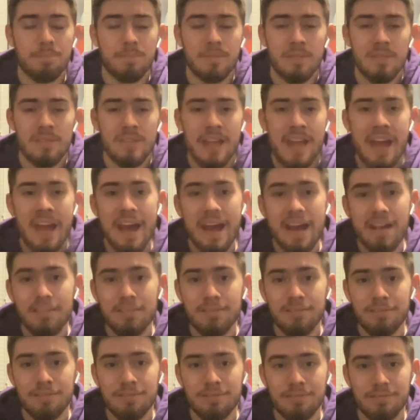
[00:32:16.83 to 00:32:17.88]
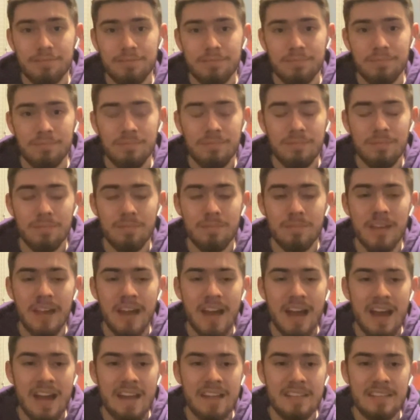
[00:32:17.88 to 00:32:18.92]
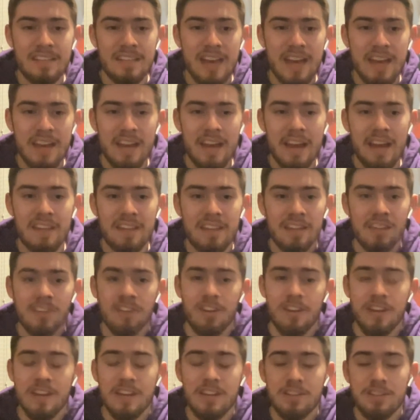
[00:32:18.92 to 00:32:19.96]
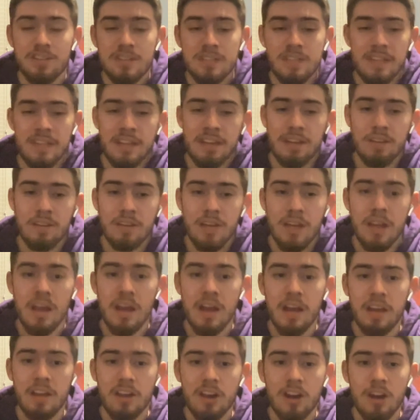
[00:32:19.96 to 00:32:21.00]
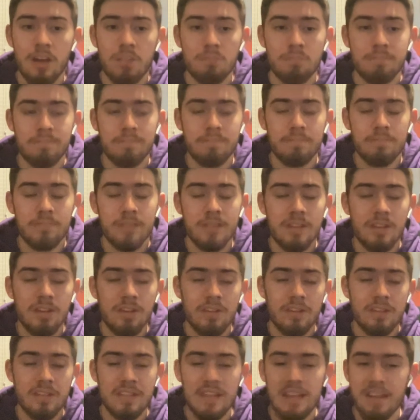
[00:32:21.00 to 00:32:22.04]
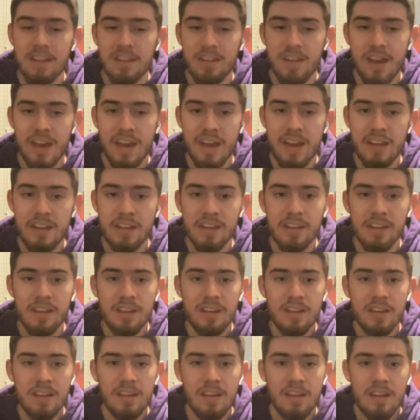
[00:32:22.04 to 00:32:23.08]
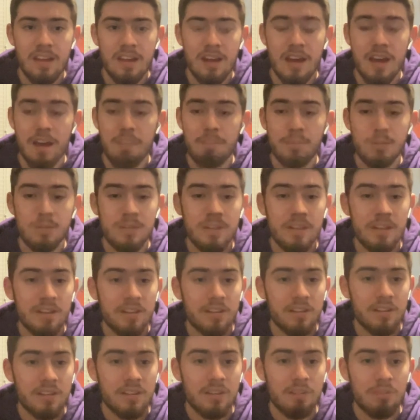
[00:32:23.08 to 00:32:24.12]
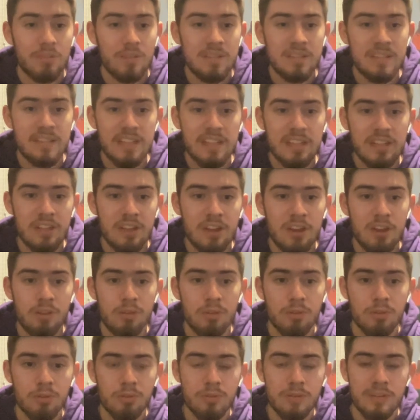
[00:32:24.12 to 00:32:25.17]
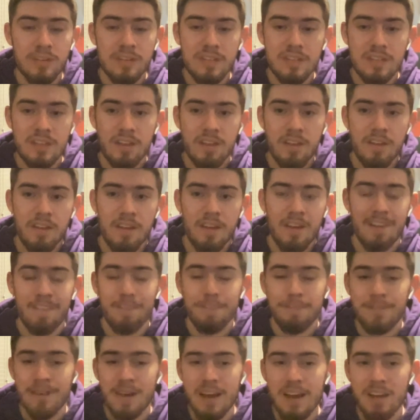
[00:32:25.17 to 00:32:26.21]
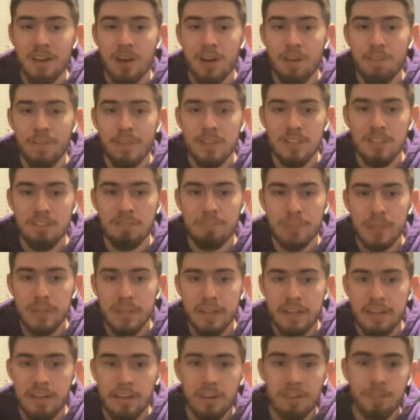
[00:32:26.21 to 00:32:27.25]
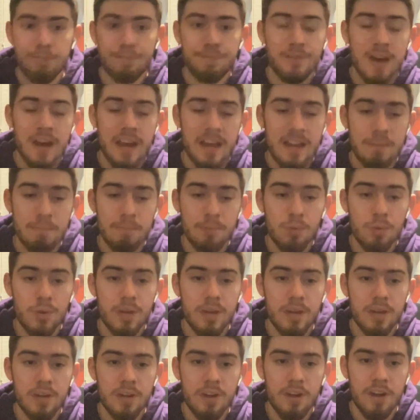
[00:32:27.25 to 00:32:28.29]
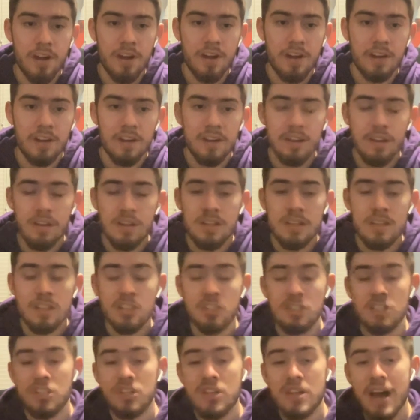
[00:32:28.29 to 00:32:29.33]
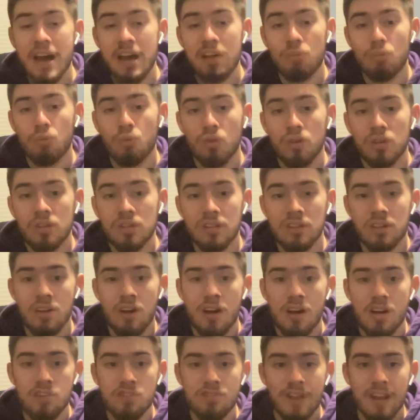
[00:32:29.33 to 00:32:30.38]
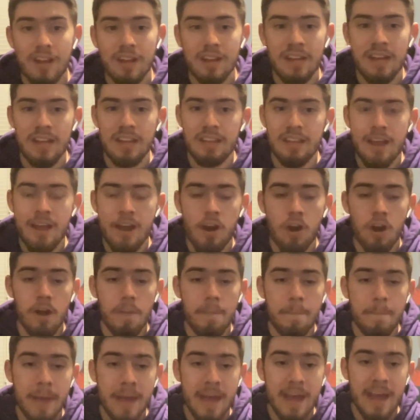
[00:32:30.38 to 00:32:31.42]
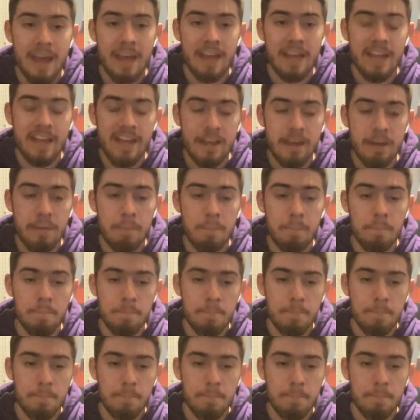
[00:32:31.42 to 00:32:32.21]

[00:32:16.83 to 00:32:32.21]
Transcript: They have guys that I think are interesting come, the deadline, particularly with D'Lo, who is a fine offensive player, a fine point guard, just not worth the contract that they are paying him.